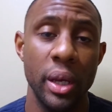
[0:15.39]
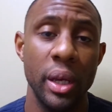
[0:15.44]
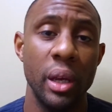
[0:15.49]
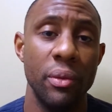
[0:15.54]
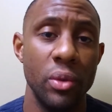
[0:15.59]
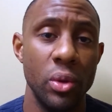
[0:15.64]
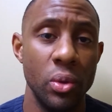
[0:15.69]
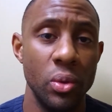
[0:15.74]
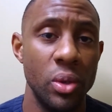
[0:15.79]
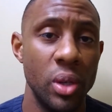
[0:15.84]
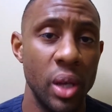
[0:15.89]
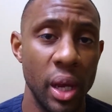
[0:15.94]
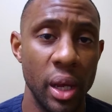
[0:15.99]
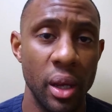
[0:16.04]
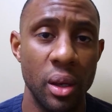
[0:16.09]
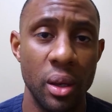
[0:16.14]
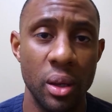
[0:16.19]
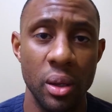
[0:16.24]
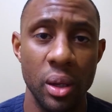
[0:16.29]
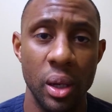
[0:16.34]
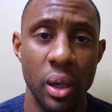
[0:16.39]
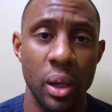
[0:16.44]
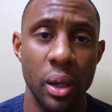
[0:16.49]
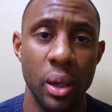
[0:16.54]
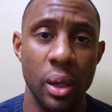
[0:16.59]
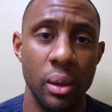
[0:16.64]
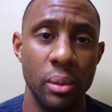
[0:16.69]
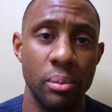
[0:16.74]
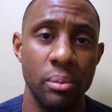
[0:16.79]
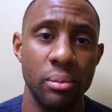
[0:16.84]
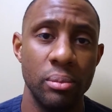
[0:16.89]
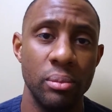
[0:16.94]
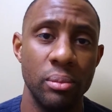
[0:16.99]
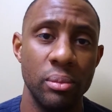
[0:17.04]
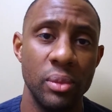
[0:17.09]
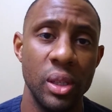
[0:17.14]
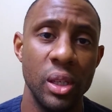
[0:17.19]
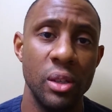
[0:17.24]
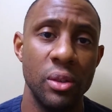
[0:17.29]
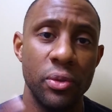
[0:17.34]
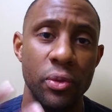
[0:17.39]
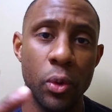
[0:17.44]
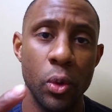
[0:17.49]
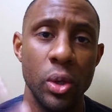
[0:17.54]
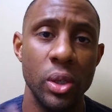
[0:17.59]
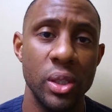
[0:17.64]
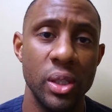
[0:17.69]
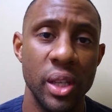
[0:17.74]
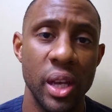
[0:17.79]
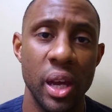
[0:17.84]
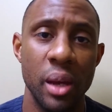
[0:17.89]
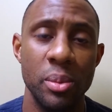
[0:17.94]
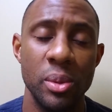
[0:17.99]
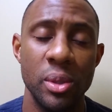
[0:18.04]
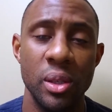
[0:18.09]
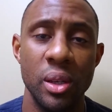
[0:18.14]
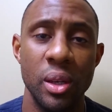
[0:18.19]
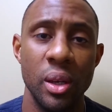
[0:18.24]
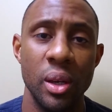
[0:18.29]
If you take these 4 steps,